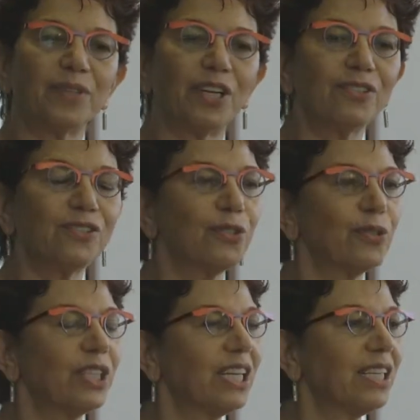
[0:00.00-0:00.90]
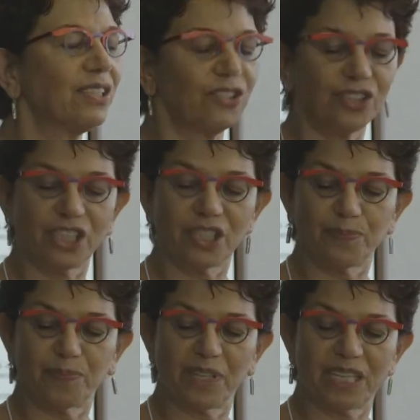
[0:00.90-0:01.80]
also
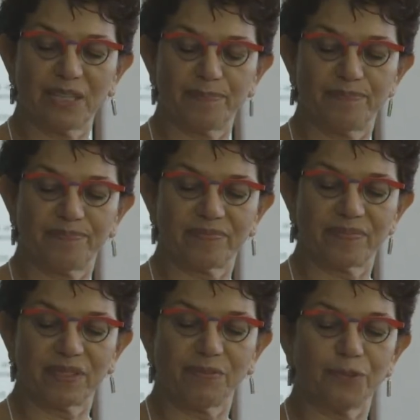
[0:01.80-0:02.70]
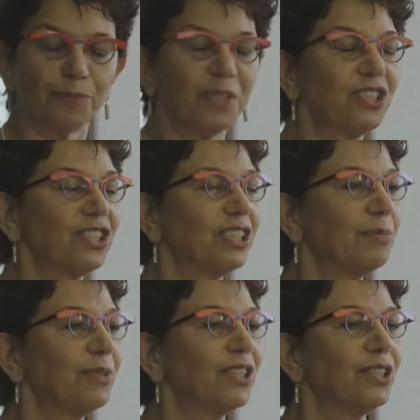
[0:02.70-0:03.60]
share the information
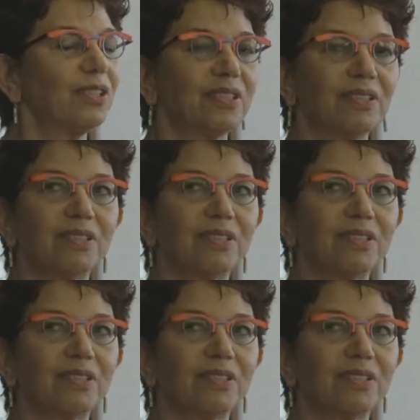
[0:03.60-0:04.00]
about